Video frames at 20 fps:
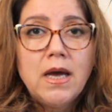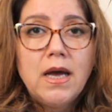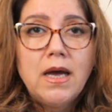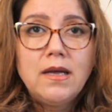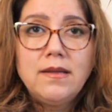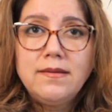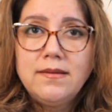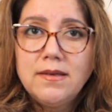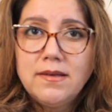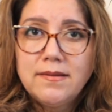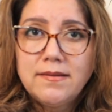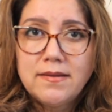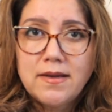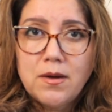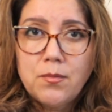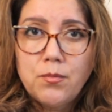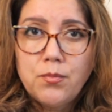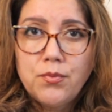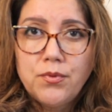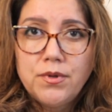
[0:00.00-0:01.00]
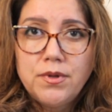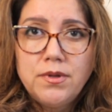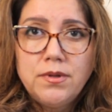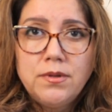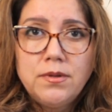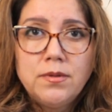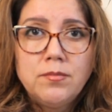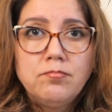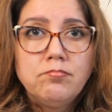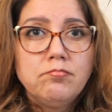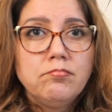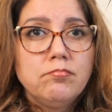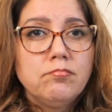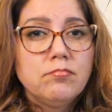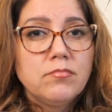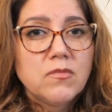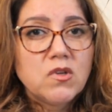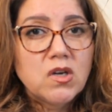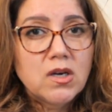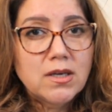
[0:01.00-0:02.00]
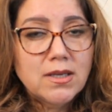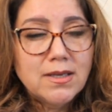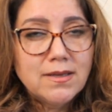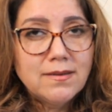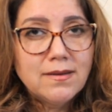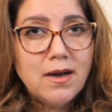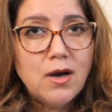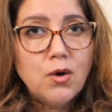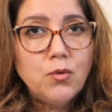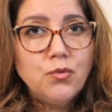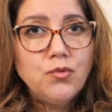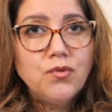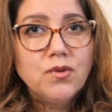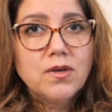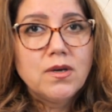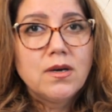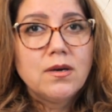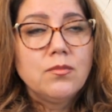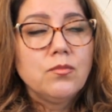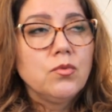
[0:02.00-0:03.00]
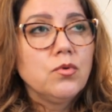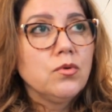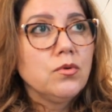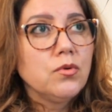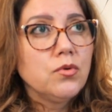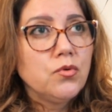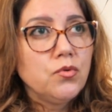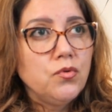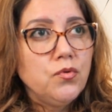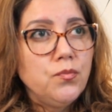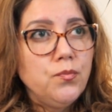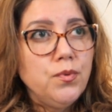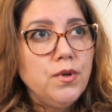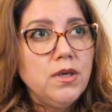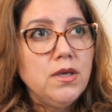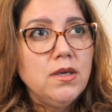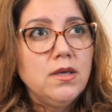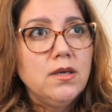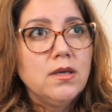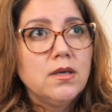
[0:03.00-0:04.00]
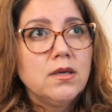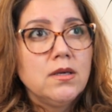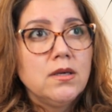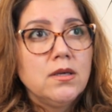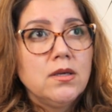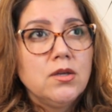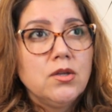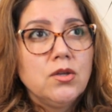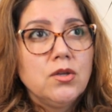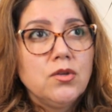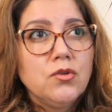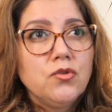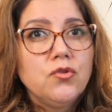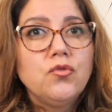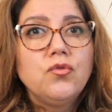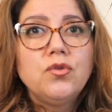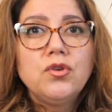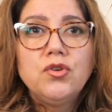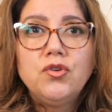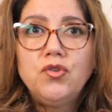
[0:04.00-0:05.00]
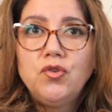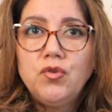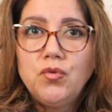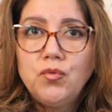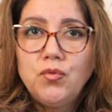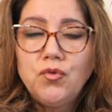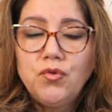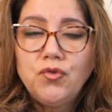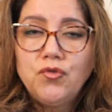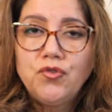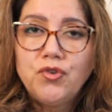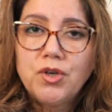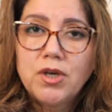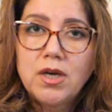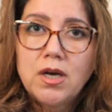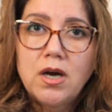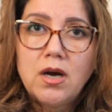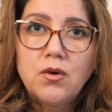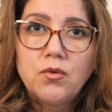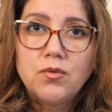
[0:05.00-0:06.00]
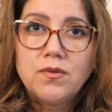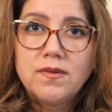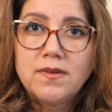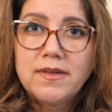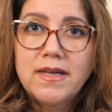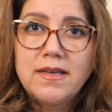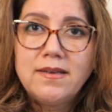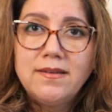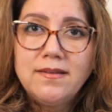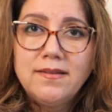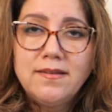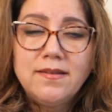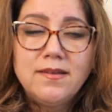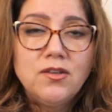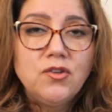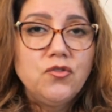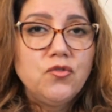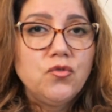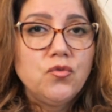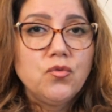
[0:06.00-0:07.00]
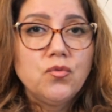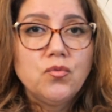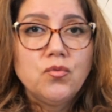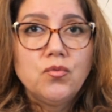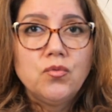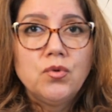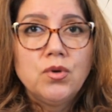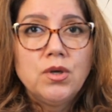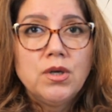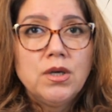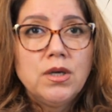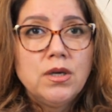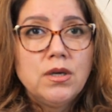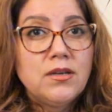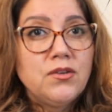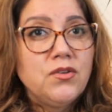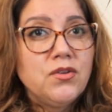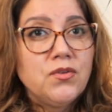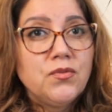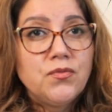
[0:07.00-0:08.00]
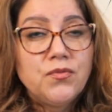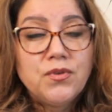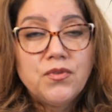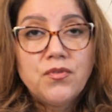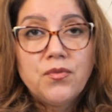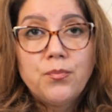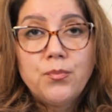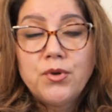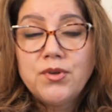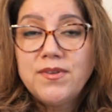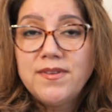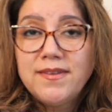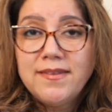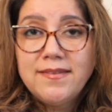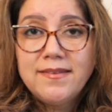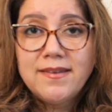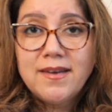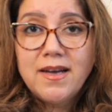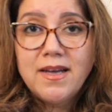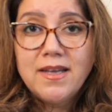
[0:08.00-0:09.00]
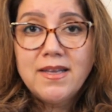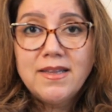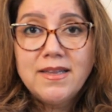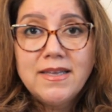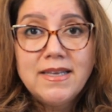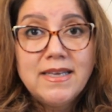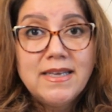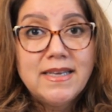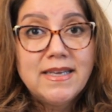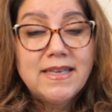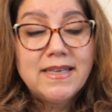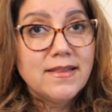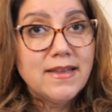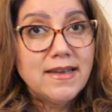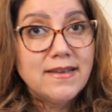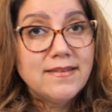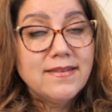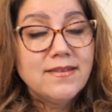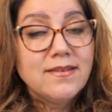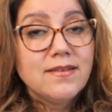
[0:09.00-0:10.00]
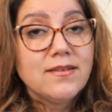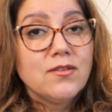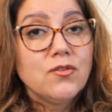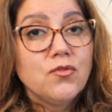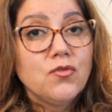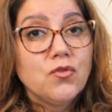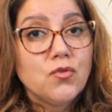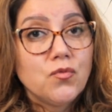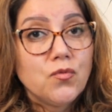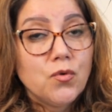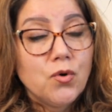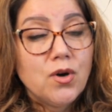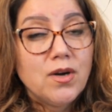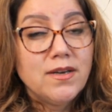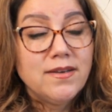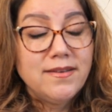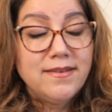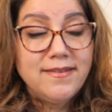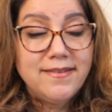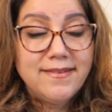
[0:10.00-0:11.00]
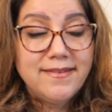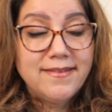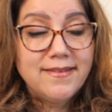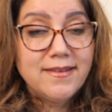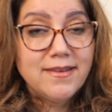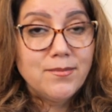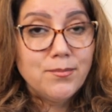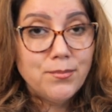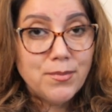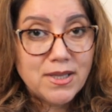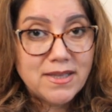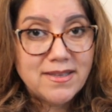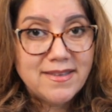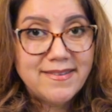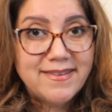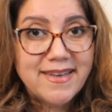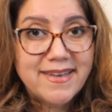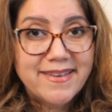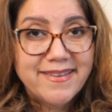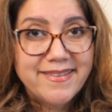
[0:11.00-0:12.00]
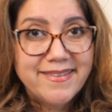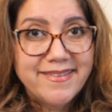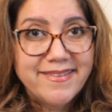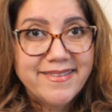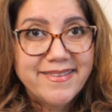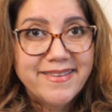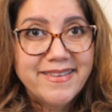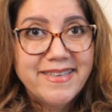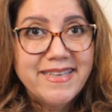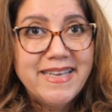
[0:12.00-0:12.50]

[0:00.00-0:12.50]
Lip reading: As example, target outcome could be to reduce checkout latency to 95th percentile, less to 400 milliseconds,